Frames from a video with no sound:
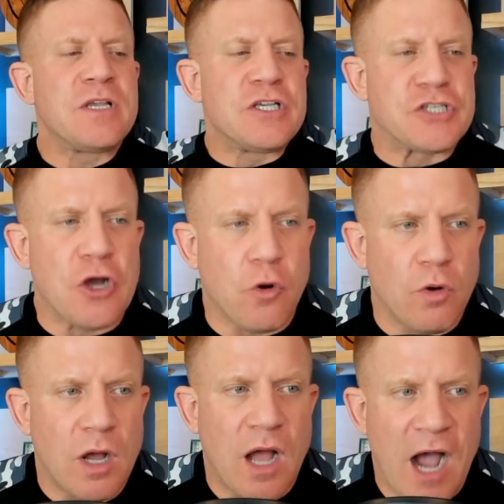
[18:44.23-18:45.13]

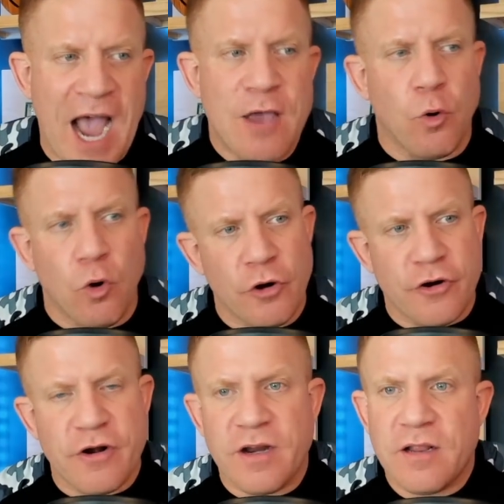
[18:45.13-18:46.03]
So I
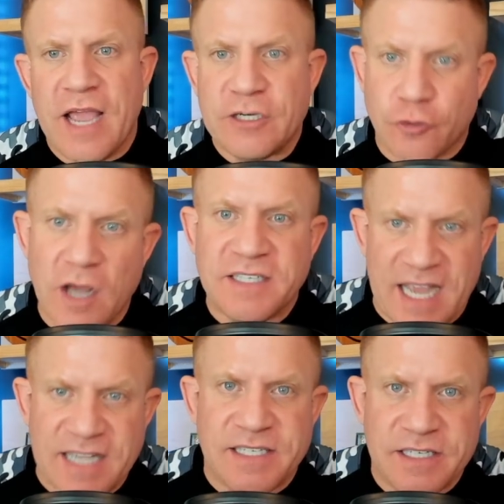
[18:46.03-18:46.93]
ordered a drug
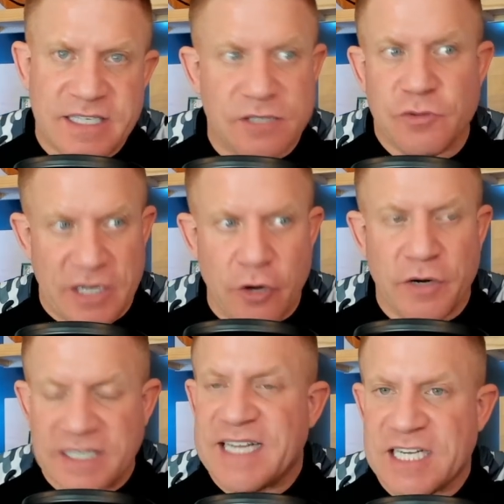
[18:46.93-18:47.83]
test because, you know,
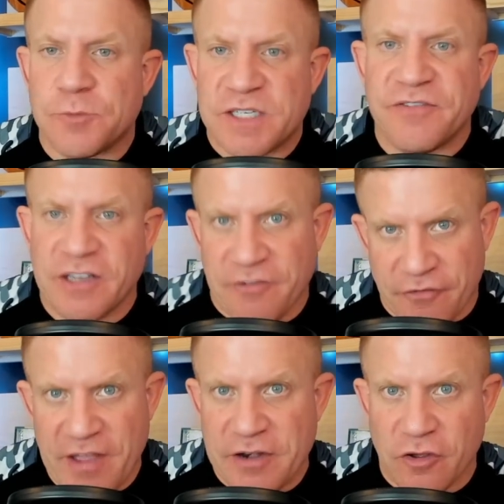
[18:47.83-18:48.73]
it could test specifically
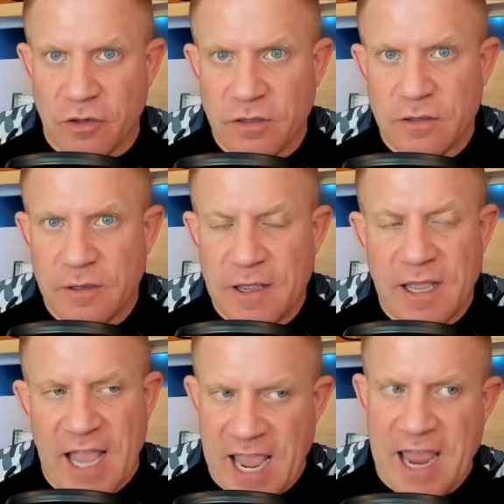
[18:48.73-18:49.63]
for fentanyl.
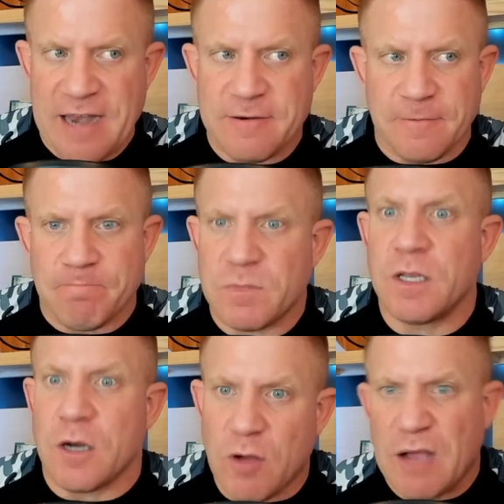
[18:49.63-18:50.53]
And,
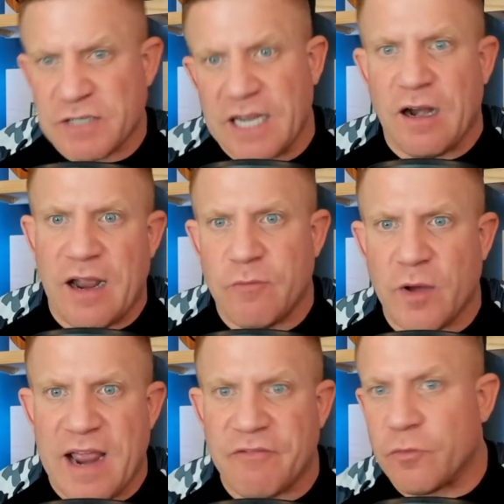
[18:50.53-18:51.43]
you know, I was like, all right,
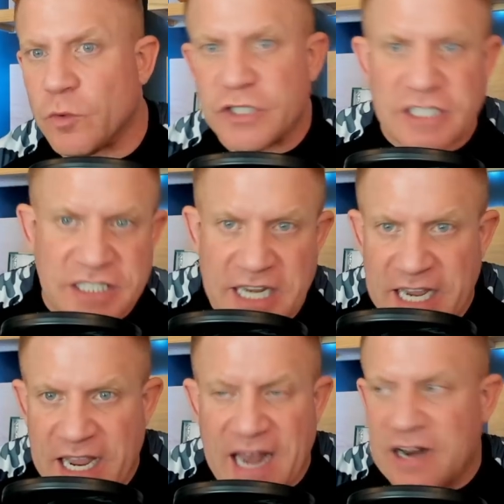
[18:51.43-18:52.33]
whatever, we'll just
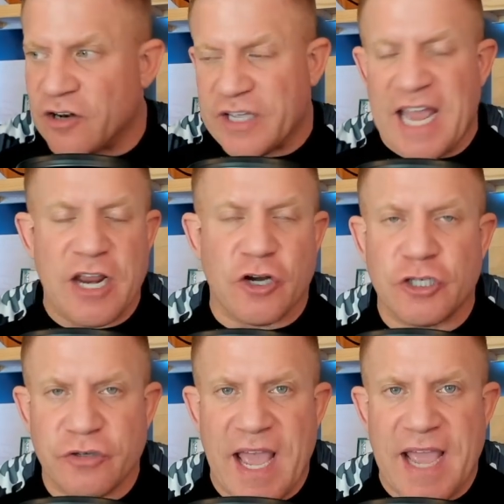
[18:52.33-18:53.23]
see. And it'll get here in
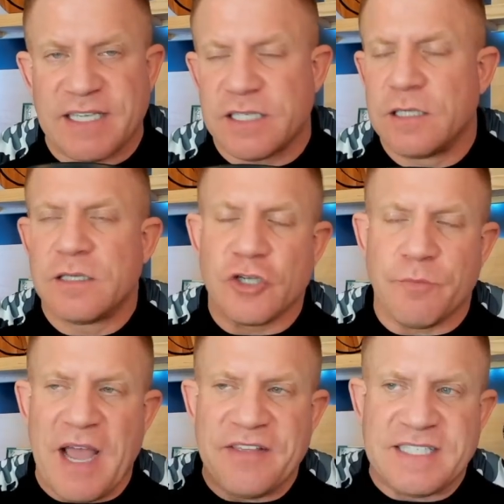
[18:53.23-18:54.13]
2 days. So
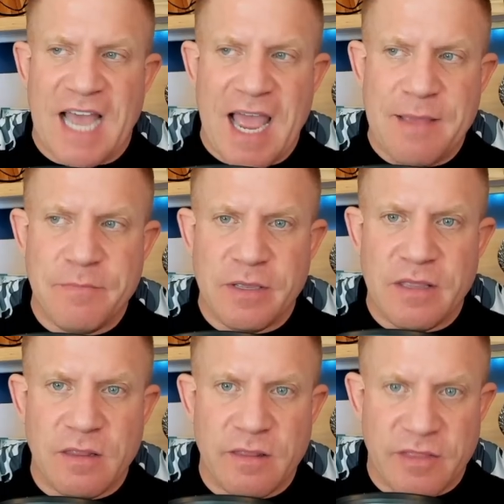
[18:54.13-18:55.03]
by the time
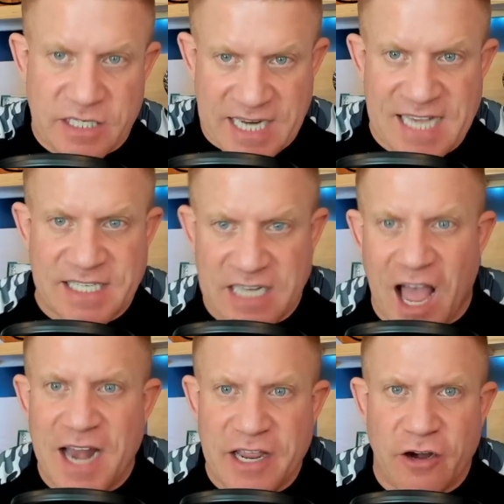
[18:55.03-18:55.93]
the test
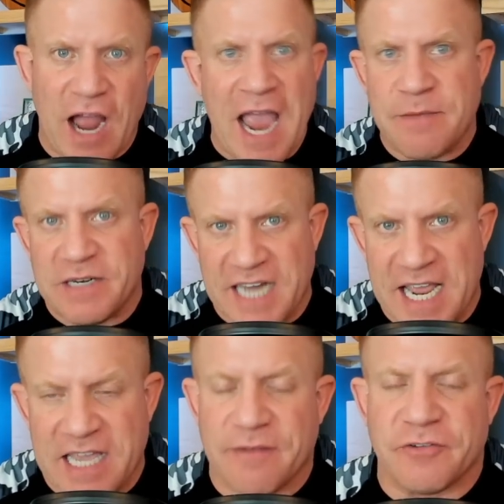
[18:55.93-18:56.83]
got here, I had been
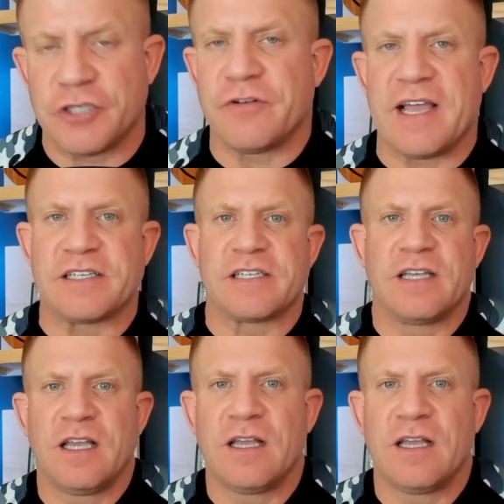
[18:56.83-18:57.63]
taking them for 2 days.